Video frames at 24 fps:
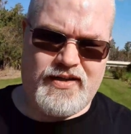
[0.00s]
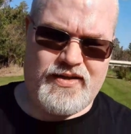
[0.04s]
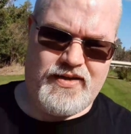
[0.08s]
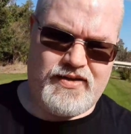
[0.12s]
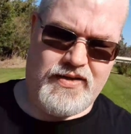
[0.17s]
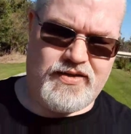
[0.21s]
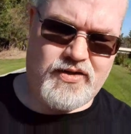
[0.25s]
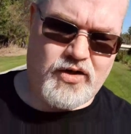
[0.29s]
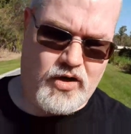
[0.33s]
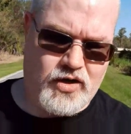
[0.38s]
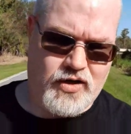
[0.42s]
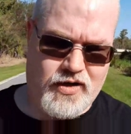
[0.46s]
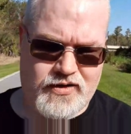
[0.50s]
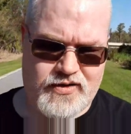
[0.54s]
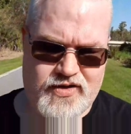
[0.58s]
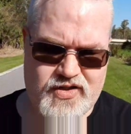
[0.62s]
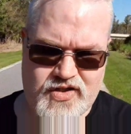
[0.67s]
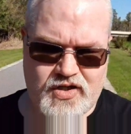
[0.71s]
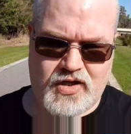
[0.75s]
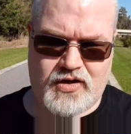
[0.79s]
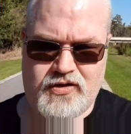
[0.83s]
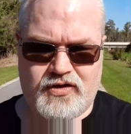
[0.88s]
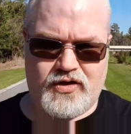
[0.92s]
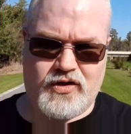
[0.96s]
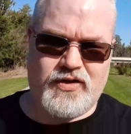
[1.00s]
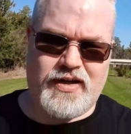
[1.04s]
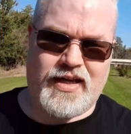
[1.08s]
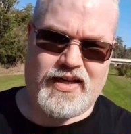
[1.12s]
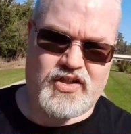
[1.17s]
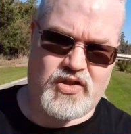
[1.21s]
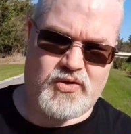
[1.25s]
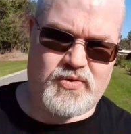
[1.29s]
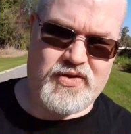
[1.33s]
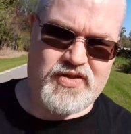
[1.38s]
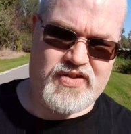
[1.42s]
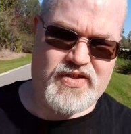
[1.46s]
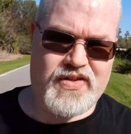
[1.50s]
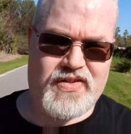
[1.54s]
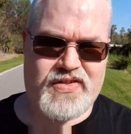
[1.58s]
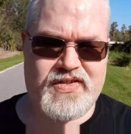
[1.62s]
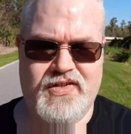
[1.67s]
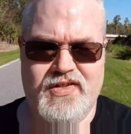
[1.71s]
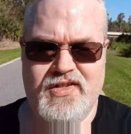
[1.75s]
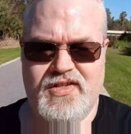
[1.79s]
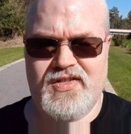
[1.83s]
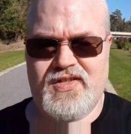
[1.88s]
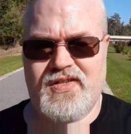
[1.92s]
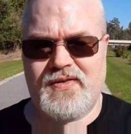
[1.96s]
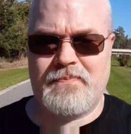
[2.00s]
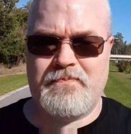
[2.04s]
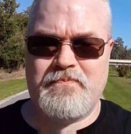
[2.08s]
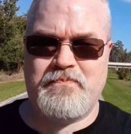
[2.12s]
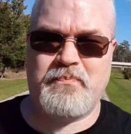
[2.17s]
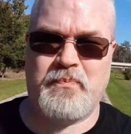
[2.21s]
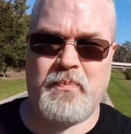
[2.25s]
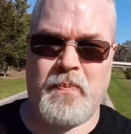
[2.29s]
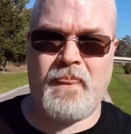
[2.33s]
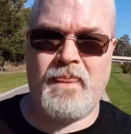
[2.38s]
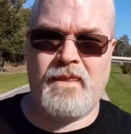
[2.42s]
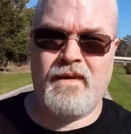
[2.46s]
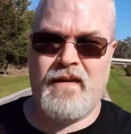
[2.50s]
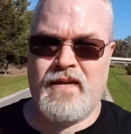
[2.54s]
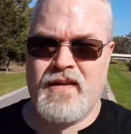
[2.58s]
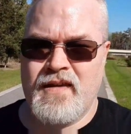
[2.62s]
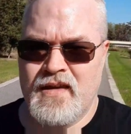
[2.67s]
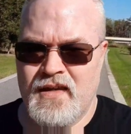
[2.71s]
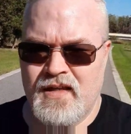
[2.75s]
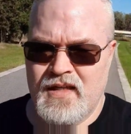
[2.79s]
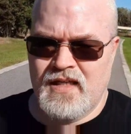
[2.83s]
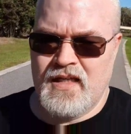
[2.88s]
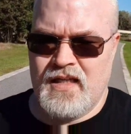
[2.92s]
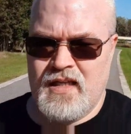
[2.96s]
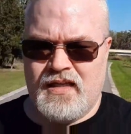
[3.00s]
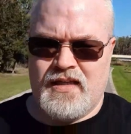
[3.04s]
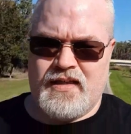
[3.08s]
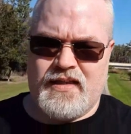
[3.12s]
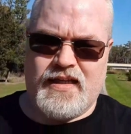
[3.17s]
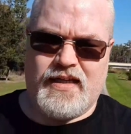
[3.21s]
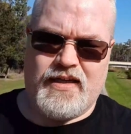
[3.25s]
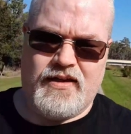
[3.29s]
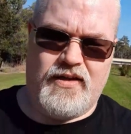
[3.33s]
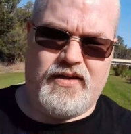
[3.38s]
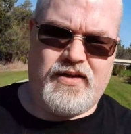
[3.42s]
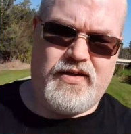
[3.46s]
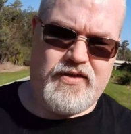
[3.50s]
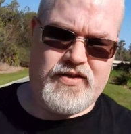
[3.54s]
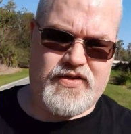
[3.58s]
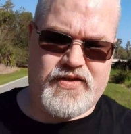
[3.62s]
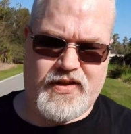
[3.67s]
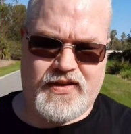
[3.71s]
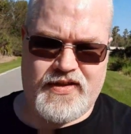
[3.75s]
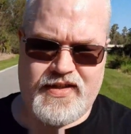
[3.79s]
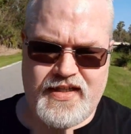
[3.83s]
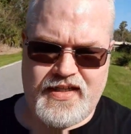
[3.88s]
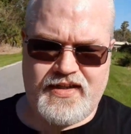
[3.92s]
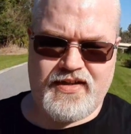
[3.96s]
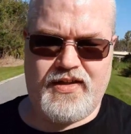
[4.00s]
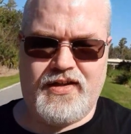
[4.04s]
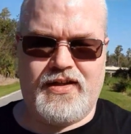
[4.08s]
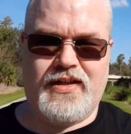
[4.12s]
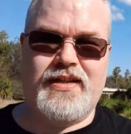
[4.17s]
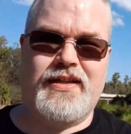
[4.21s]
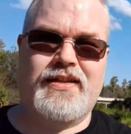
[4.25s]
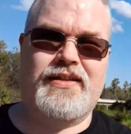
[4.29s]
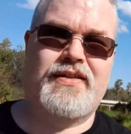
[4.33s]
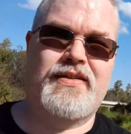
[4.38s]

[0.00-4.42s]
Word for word: The Narn start their next resistance. Now, here's the deal.